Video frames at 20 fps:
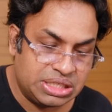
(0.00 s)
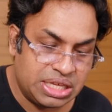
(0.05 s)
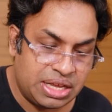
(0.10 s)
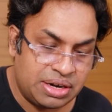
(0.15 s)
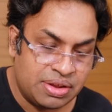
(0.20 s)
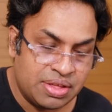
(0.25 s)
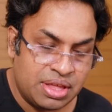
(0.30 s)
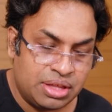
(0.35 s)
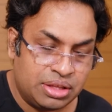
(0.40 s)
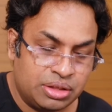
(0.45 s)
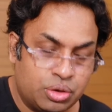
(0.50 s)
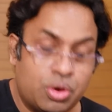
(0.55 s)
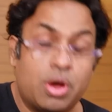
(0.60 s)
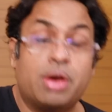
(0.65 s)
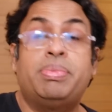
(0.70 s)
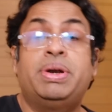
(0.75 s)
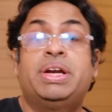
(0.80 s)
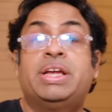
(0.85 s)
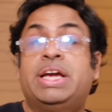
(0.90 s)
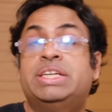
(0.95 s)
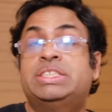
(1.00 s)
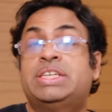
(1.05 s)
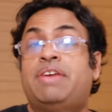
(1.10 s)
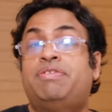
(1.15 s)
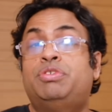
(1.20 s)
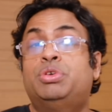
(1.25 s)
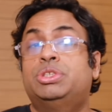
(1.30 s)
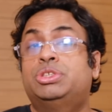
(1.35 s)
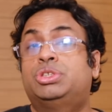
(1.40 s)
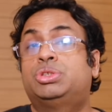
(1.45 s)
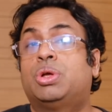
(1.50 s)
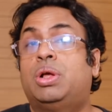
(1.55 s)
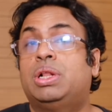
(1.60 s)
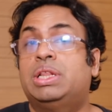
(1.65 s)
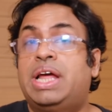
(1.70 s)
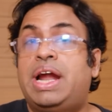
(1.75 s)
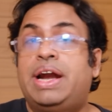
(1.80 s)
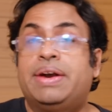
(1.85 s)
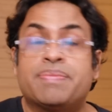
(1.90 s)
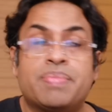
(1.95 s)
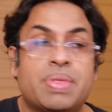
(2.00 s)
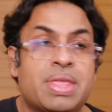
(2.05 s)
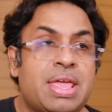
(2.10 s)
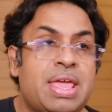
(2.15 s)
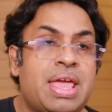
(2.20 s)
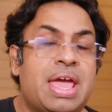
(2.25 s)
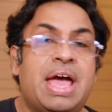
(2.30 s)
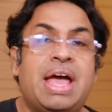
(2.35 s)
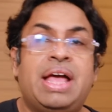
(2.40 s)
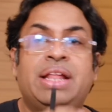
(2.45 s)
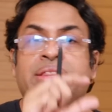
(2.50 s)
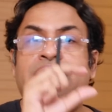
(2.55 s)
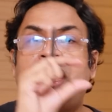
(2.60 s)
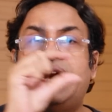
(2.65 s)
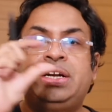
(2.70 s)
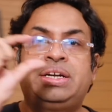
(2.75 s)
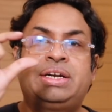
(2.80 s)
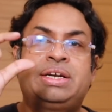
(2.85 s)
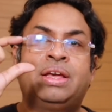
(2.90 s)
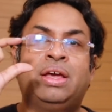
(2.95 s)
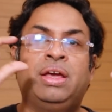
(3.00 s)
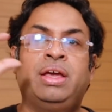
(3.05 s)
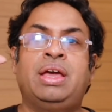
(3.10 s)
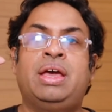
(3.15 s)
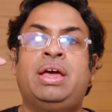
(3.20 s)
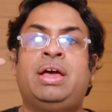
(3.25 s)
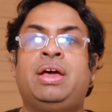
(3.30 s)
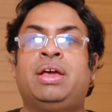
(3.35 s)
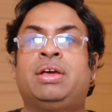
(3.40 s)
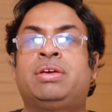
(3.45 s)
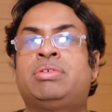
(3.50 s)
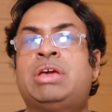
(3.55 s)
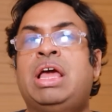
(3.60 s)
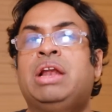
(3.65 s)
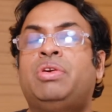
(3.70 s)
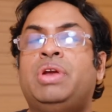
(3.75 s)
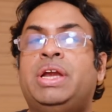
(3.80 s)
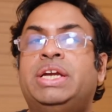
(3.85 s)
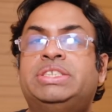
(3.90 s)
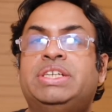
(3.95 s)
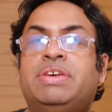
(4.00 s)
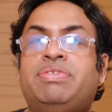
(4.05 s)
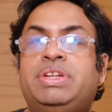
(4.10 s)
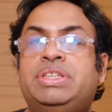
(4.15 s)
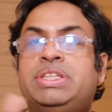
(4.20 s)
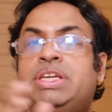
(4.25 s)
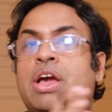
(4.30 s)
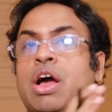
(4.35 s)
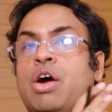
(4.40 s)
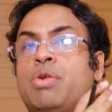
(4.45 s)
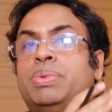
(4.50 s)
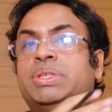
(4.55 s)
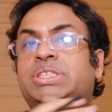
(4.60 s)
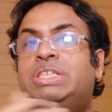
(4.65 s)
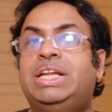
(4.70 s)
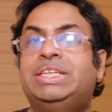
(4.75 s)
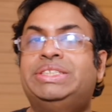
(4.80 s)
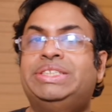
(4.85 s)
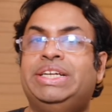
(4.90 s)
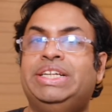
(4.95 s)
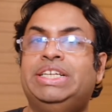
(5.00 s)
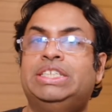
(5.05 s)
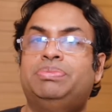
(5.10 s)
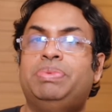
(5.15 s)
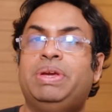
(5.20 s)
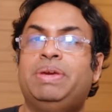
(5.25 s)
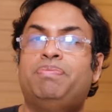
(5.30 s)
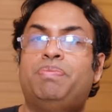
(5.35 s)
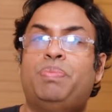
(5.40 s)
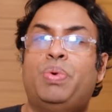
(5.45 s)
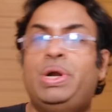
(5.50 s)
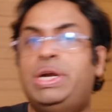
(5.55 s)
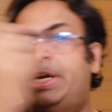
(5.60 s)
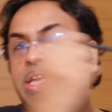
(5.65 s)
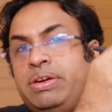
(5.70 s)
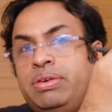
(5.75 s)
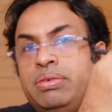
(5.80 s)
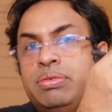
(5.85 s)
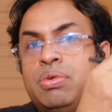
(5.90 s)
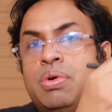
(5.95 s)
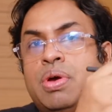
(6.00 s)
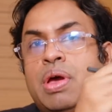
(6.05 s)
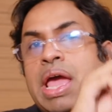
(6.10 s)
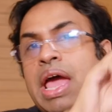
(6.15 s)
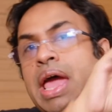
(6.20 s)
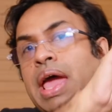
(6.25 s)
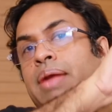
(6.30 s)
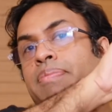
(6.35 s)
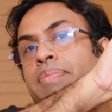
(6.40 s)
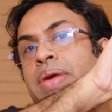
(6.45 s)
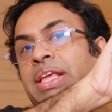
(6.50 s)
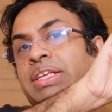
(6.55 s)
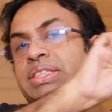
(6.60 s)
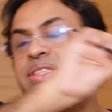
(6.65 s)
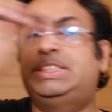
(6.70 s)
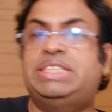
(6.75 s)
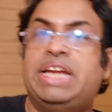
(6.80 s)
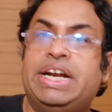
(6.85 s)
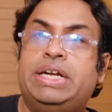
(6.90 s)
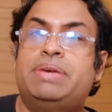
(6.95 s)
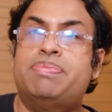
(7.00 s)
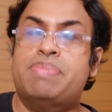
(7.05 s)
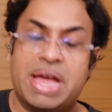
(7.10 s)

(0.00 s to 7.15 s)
there the government guys have to install that and that uh, calculates everything how much electricity is being pulled in and being sent